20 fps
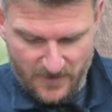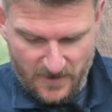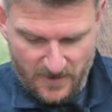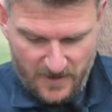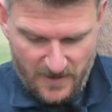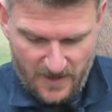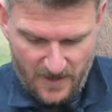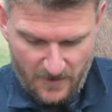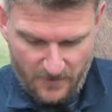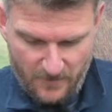
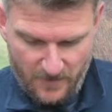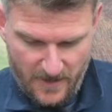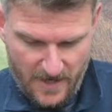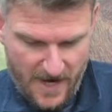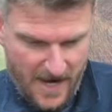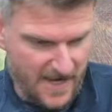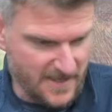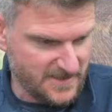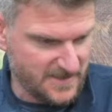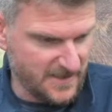you know,
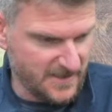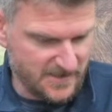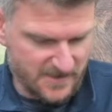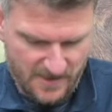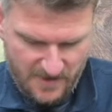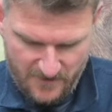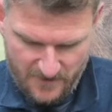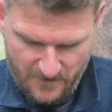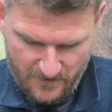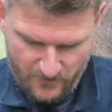at
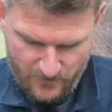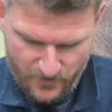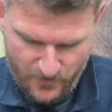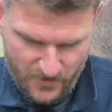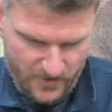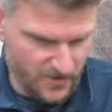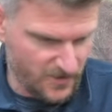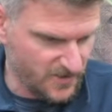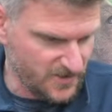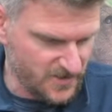its
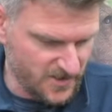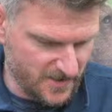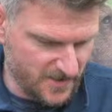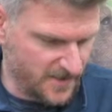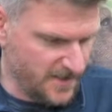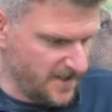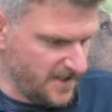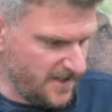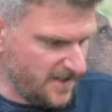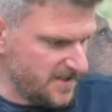
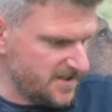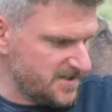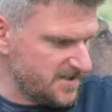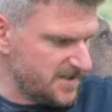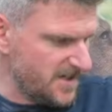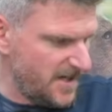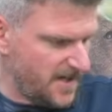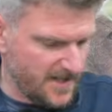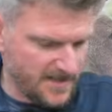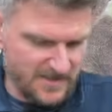production
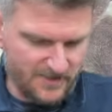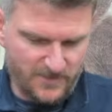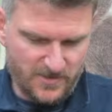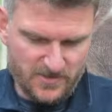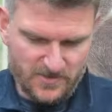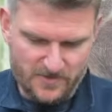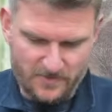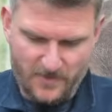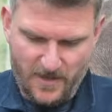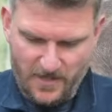size. Let me
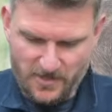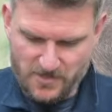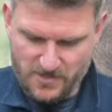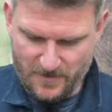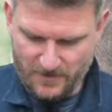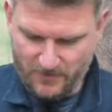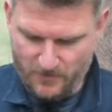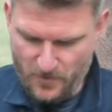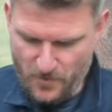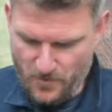just make
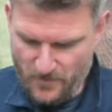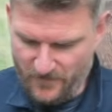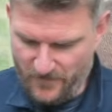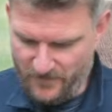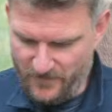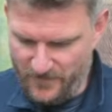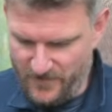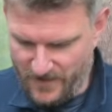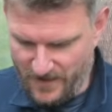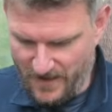sure I move
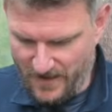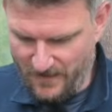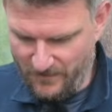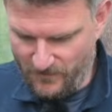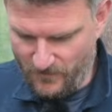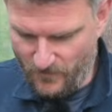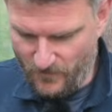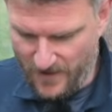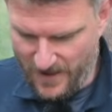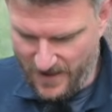everything out
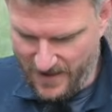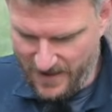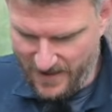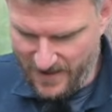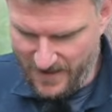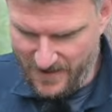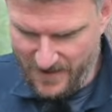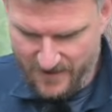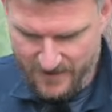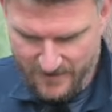of the way
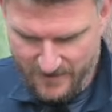here.